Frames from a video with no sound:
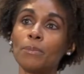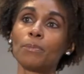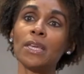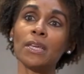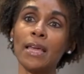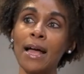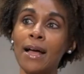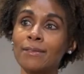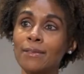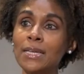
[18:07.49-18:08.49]
being an
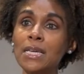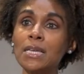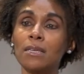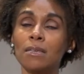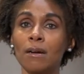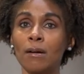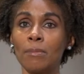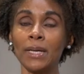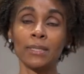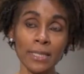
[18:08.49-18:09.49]
athlete,
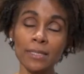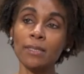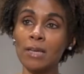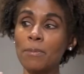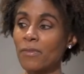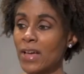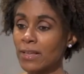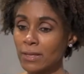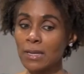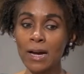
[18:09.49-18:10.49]
um, at least the type of
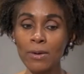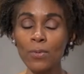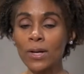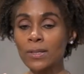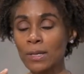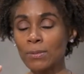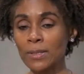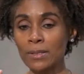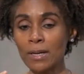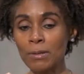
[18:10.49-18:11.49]
athlete I was, I
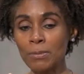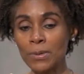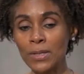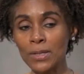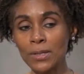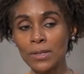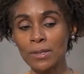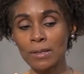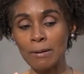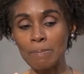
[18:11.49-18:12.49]
was, I
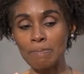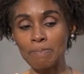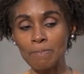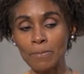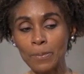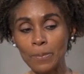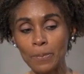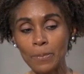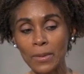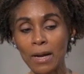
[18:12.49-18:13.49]
was, um,
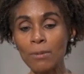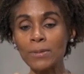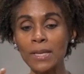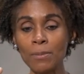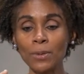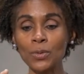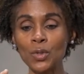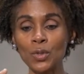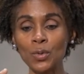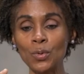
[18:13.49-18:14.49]
I was able
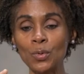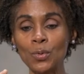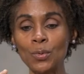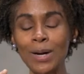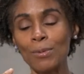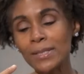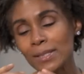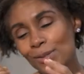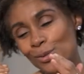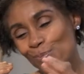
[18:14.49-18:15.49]
to, I
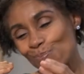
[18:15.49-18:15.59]
wasn't,